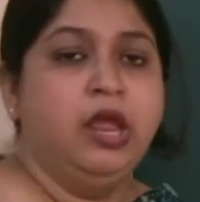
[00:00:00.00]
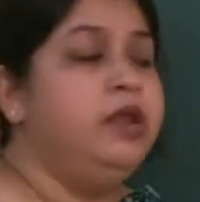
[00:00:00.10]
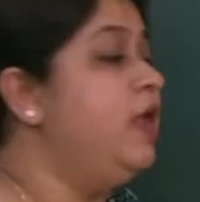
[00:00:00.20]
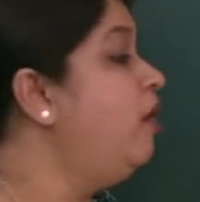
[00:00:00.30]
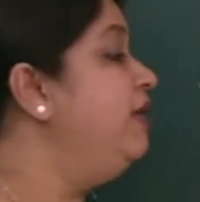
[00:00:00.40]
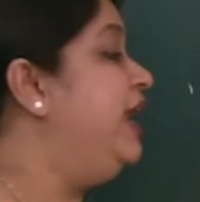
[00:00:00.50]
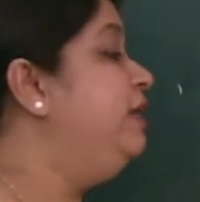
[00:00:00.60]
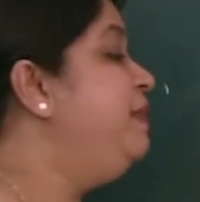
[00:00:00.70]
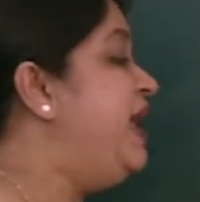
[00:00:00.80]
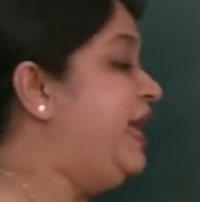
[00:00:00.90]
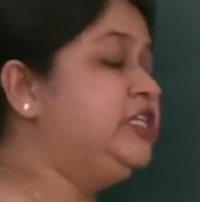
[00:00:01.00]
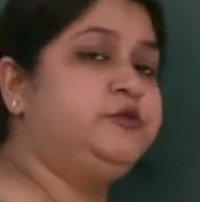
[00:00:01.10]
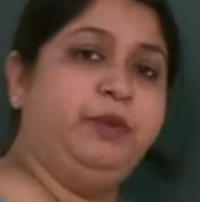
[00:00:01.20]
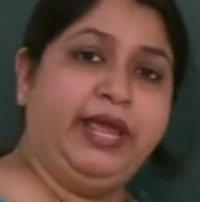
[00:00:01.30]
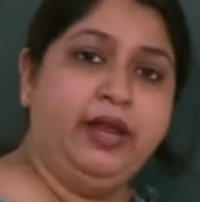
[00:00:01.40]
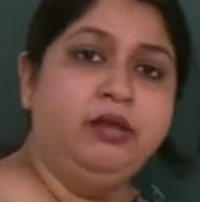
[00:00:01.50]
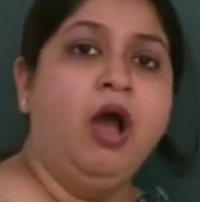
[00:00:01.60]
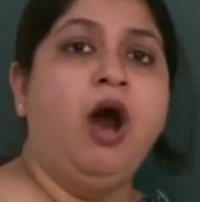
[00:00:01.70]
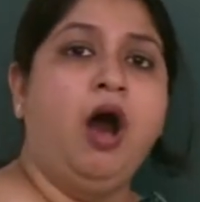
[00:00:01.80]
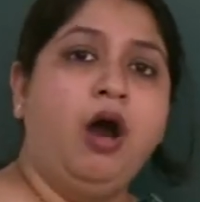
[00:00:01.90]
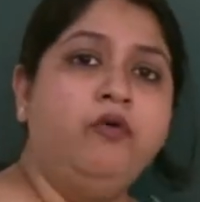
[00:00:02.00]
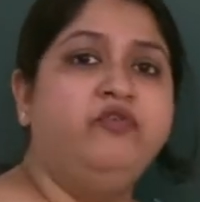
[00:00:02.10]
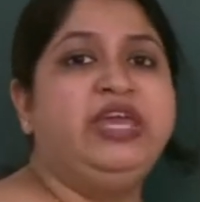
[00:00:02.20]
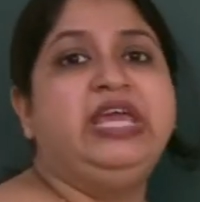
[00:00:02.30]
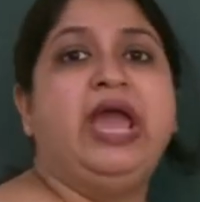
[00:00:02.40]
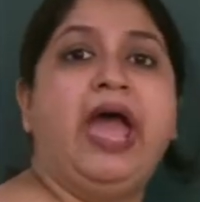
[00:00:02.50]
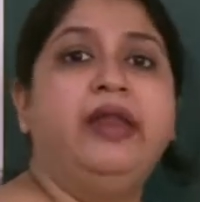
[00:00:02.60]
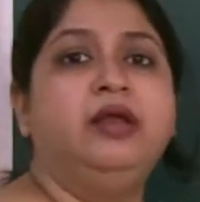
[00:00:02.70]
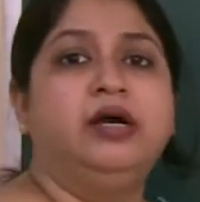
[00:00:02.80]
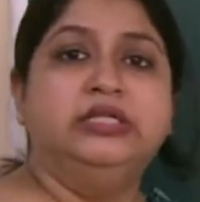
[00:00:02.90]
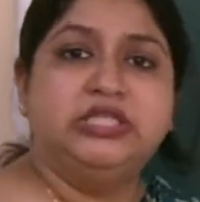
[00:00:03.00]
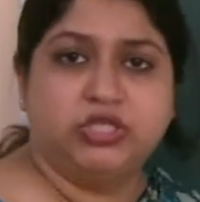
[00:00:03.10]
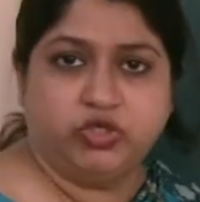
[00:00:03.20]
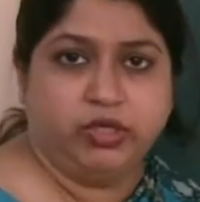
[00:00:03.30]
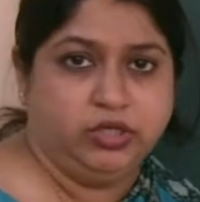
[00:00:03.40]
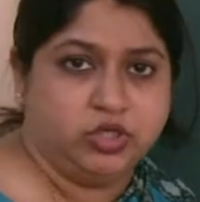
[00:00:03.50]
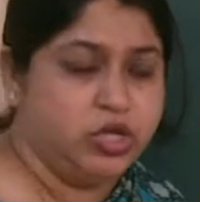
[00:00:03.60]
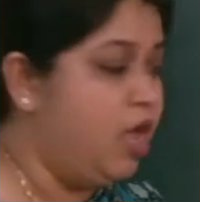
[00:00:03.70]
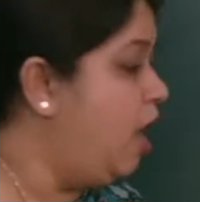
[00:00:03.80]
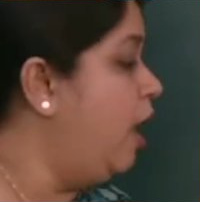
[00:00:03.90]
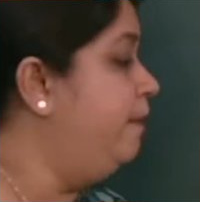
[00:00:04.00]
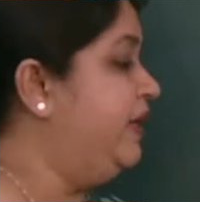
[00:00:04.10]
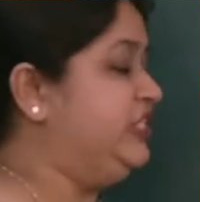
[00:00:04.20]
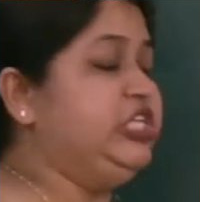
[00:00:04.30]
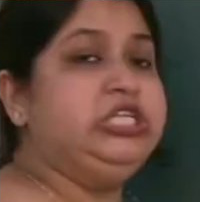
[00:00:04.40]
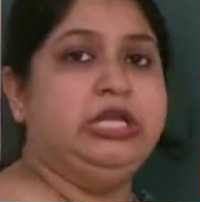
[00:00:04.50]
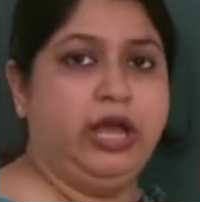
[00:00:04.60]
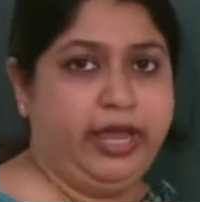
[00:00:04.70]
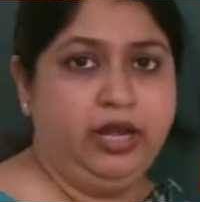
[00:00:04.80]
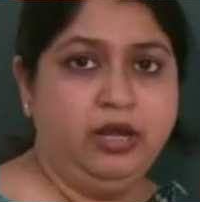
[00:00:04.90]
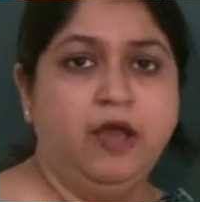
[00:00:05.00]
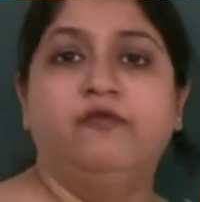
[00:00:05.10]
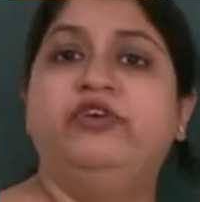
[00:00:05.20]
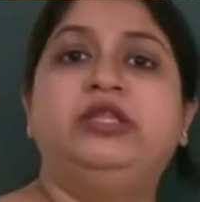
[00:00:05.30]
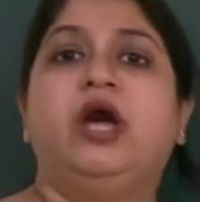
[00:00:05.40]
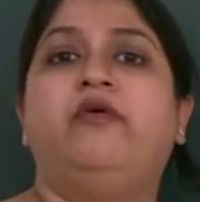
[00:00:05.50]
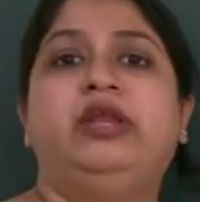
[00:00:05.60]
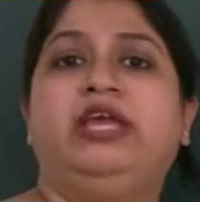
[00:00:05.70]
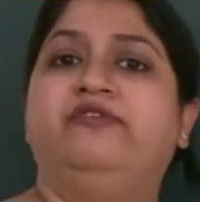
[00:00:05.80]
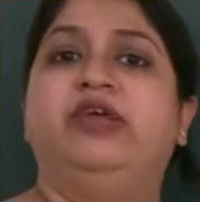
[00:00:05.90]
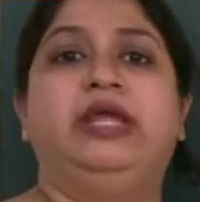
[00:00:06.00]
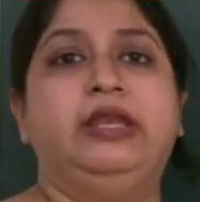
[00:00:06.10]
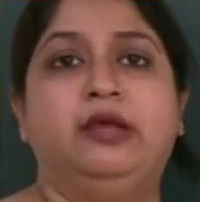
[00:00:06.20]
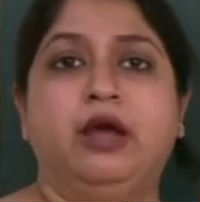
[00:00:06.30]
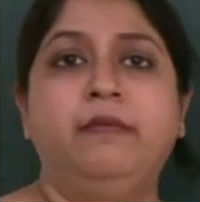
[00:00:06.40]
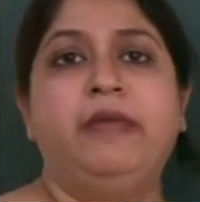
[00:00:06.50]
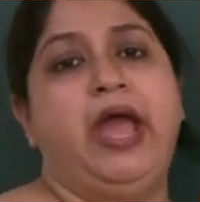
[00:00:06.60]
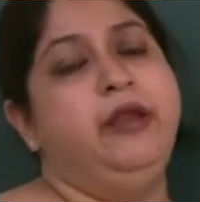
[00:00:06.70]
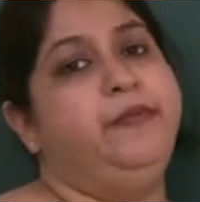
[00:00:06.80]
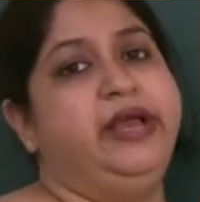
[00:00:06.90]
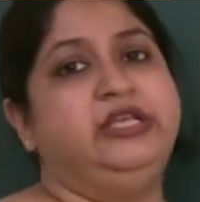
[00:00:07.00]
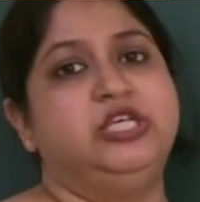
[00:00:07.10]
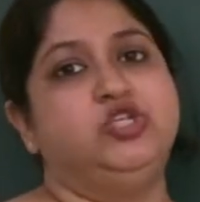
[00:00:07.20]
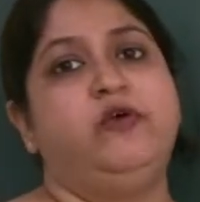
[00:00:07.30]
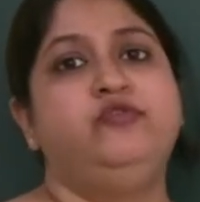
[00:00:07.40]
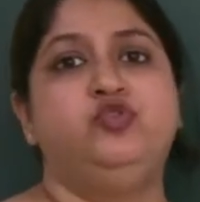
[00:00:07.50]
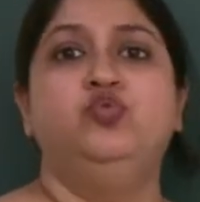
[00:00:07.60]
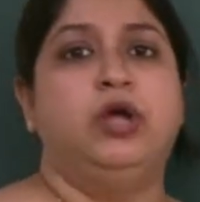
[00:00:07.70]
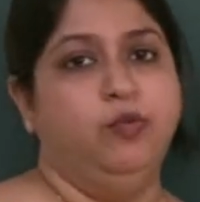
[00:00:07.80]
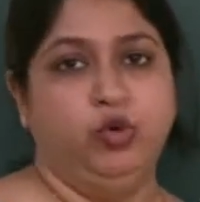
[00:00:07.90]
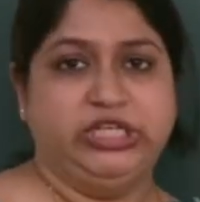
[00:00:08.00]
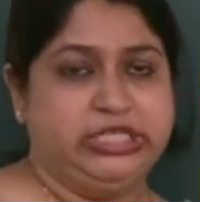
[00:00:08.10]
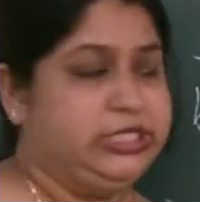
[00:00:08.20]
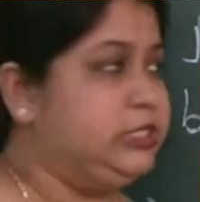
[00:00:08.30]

Now let me explain how we can construct a budget line with our given income and prices of two commodities.